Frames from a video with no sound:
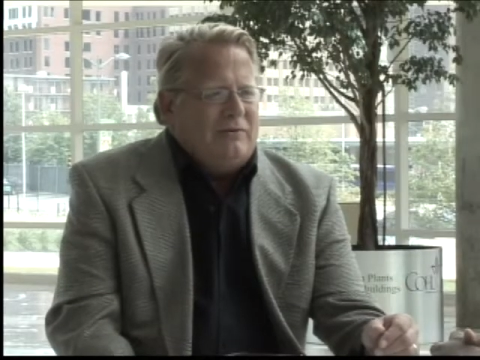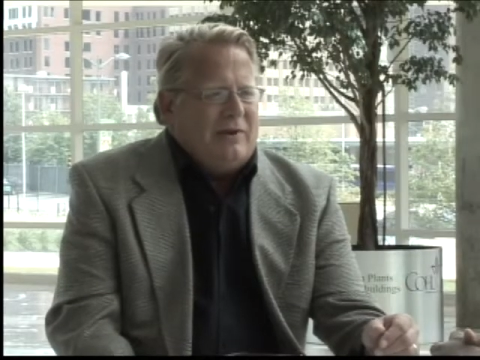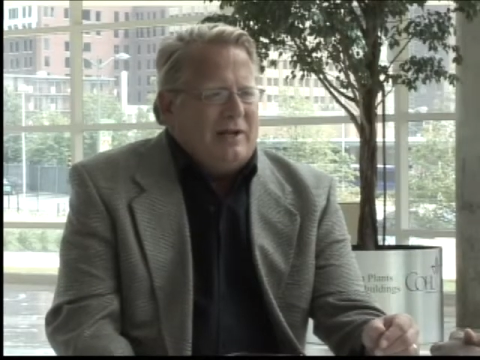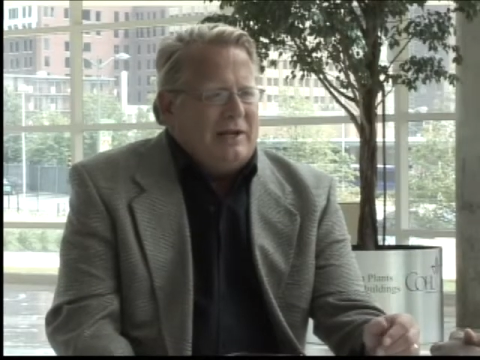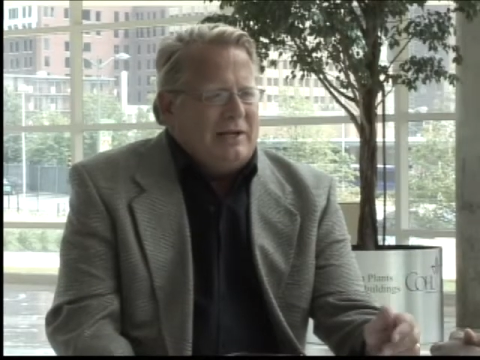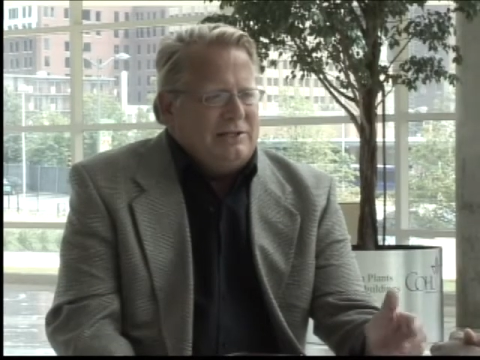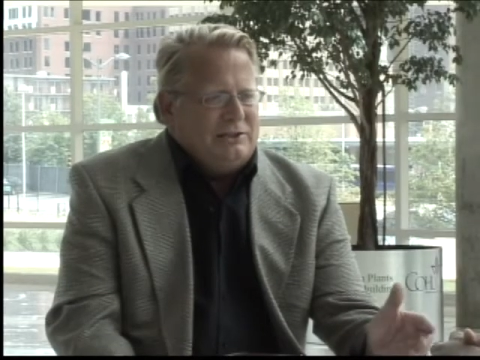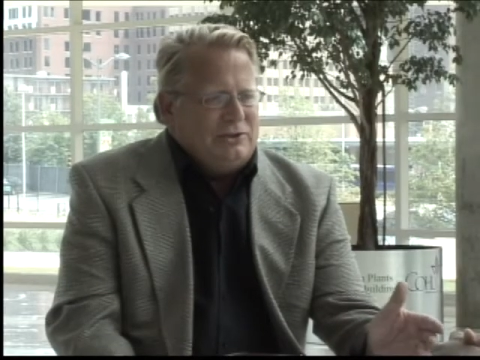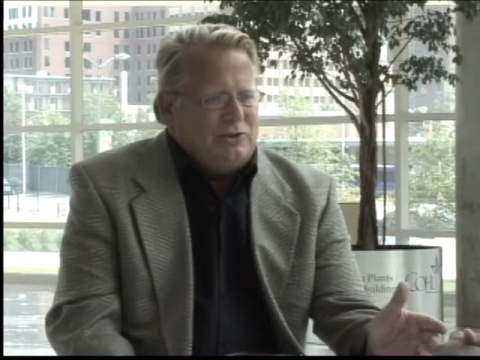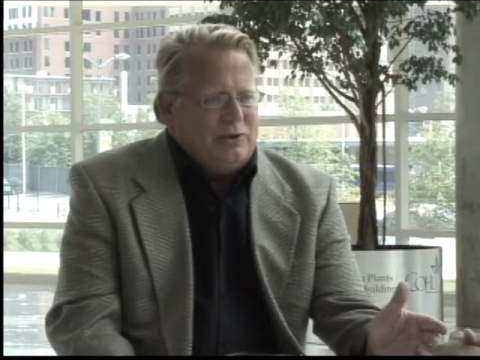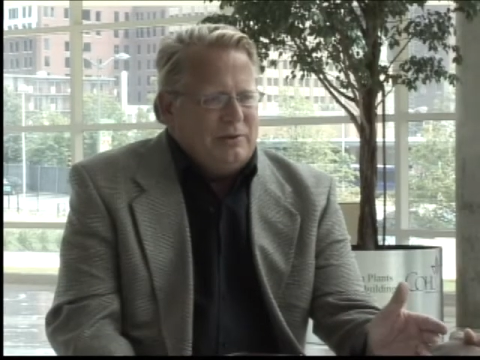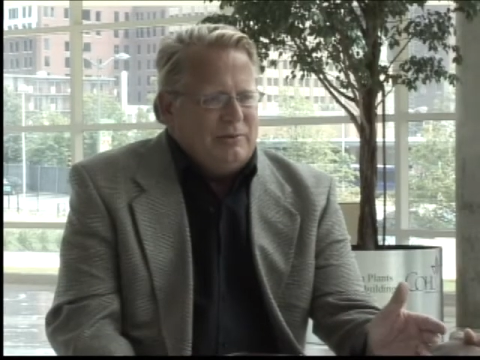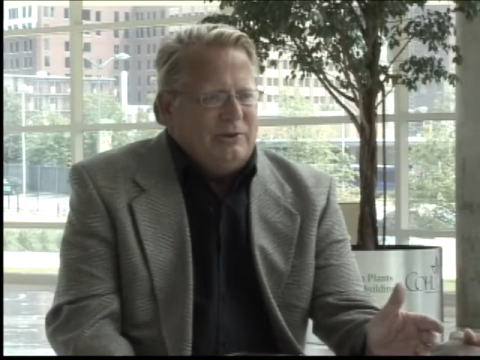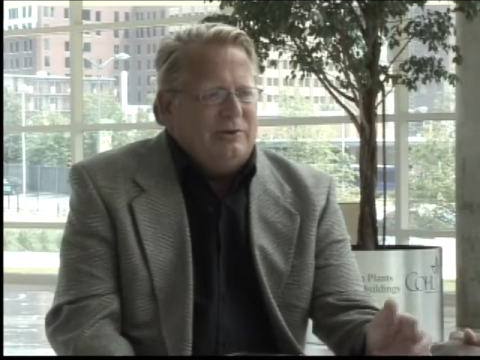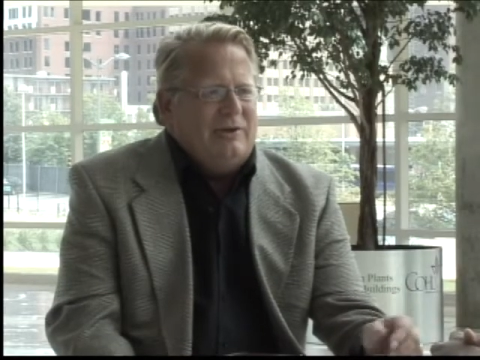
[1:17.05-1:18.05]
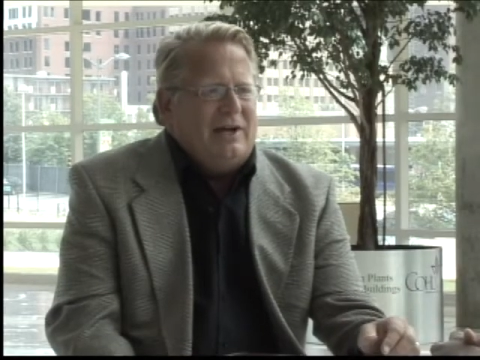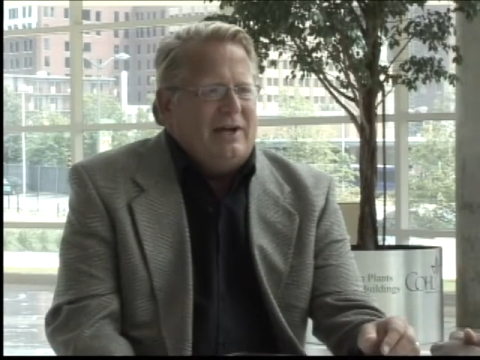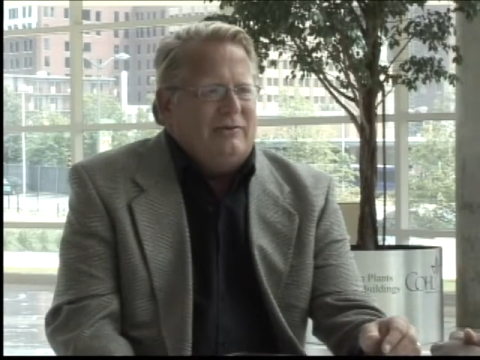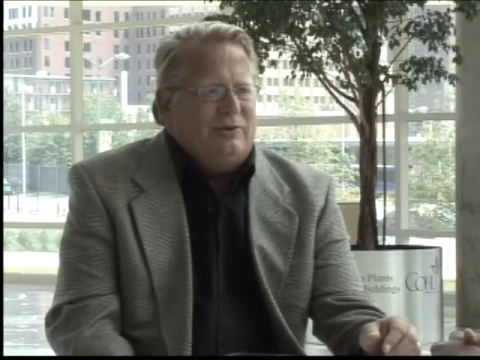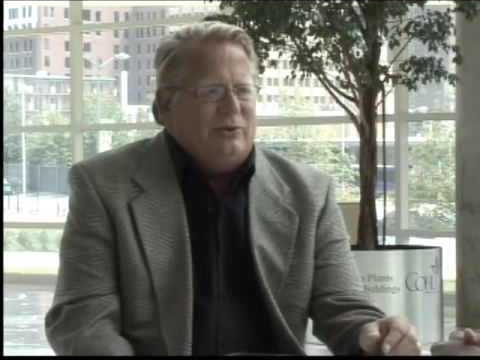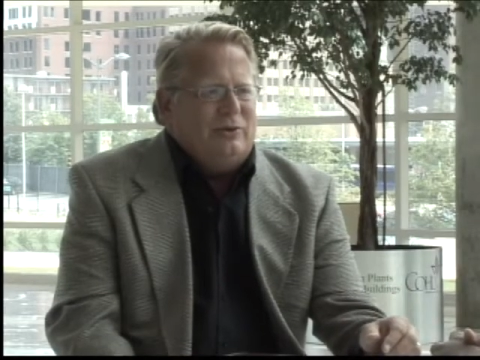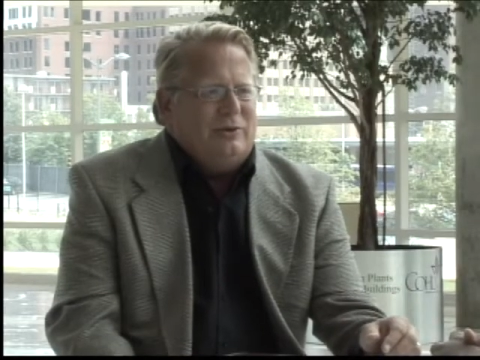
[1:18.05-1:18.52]
Foundation tribute
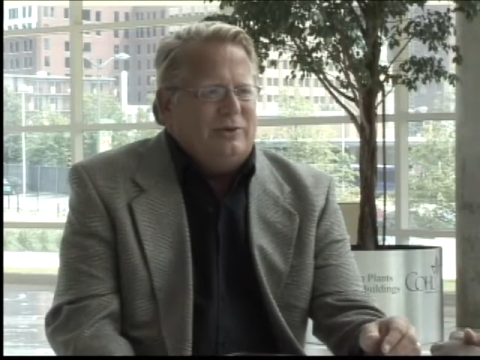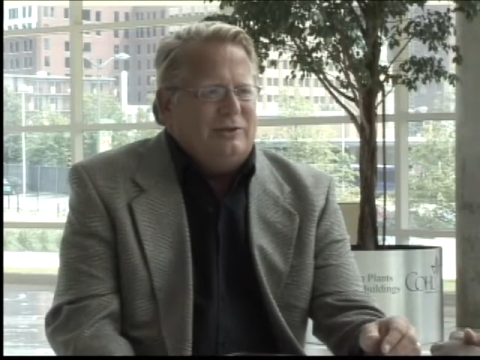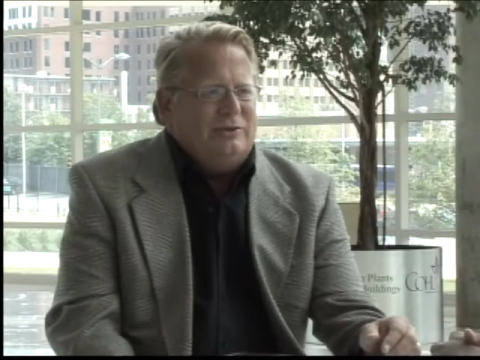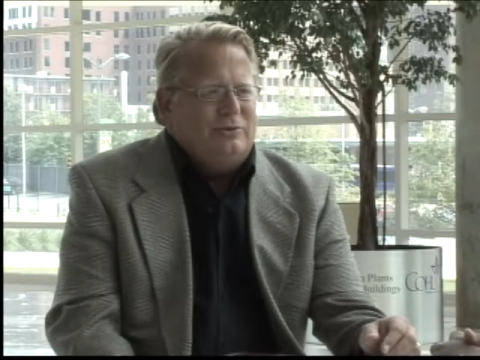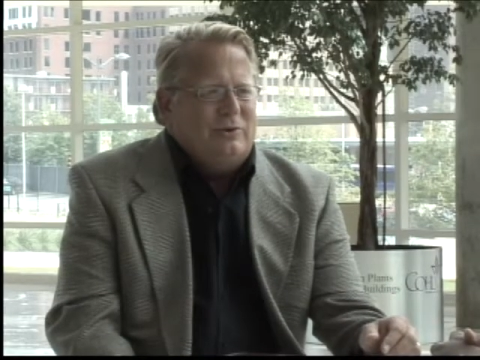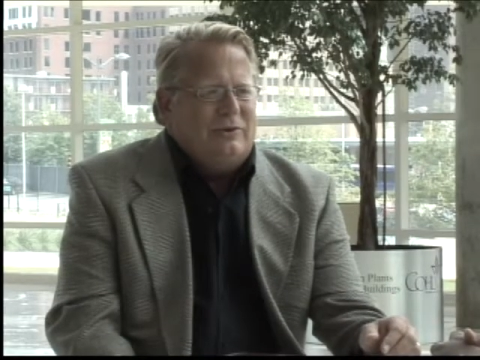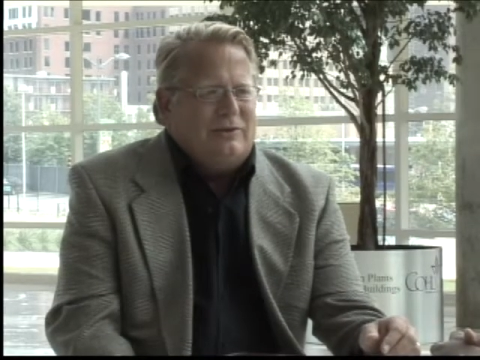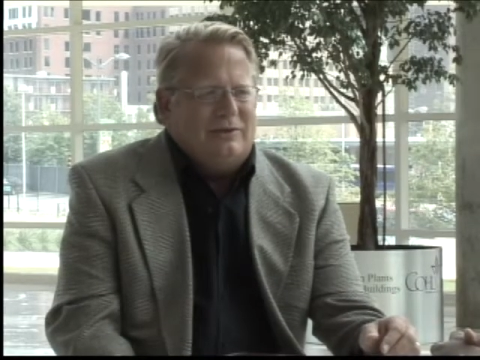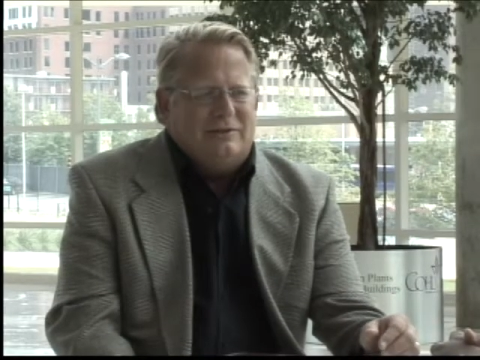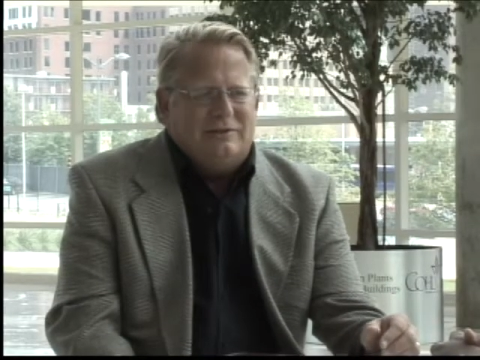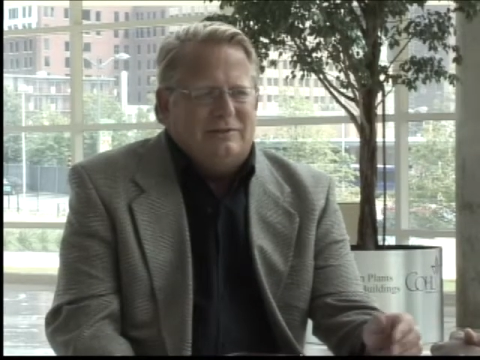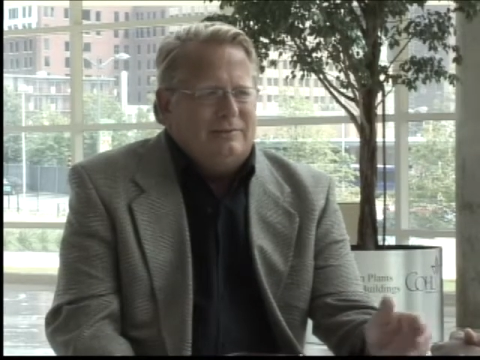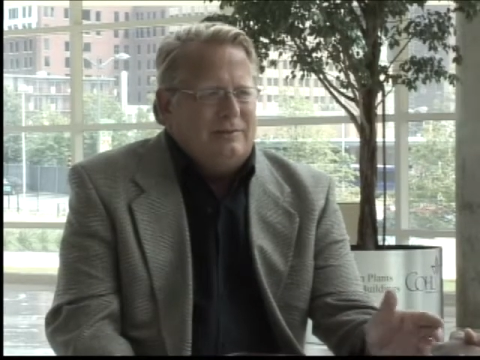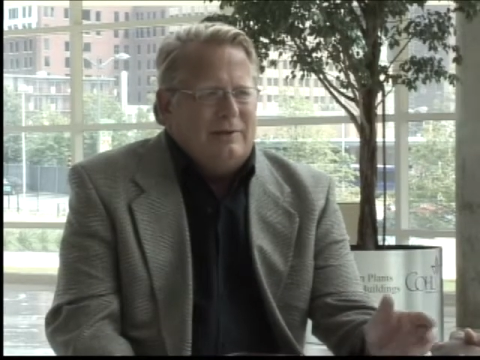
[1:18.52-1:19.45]
afterwards with a